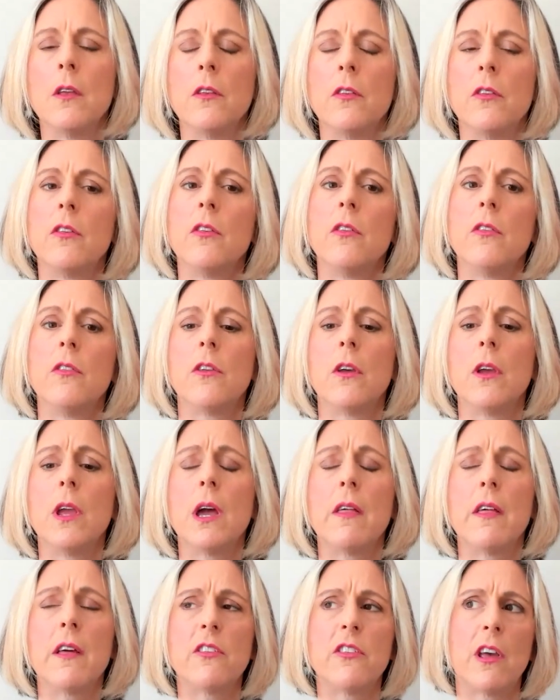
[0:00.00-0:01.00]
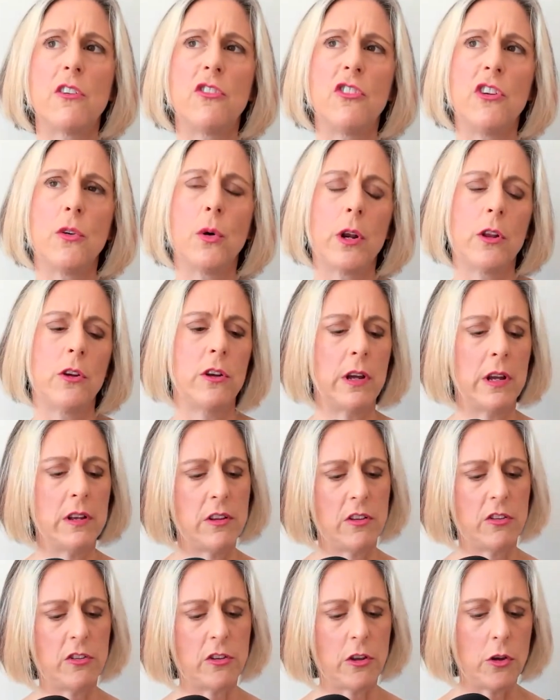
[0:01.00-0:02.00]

So yeah, that's actually quite a good idea.